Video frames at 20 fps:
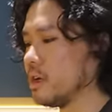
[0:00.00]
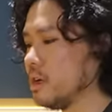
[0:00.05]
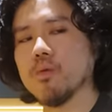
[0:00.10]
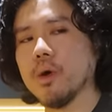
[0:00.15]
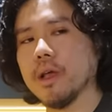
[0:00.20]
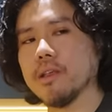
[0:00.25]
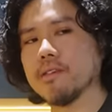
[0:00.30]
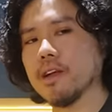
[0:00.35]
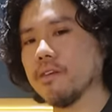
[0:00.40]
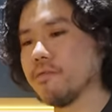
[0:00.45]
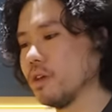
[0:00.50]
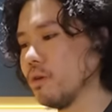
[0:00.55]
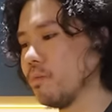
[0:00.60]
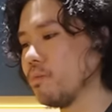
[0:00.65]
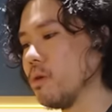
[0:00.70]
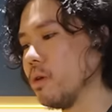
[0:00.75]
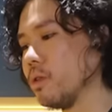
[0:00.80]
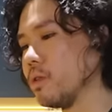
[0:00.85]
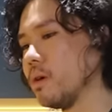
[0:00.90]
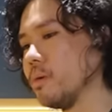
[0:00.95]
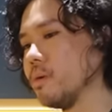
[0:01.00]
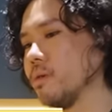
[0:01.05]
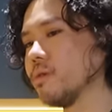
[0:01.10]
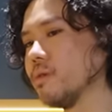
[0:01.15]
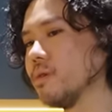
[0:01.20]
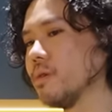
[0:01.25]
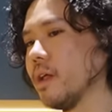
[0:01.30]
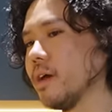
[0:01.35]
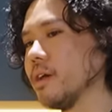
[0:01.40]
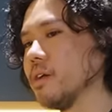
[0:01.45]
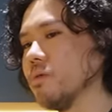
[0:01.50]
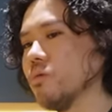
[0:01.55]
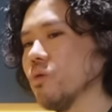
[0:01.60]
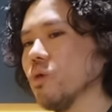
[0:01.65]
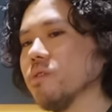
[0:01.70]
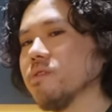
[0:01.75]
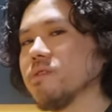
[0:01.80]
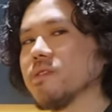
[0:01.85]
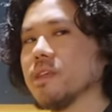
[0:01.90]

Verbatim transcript: Wet stuff that you put on top also, like it won't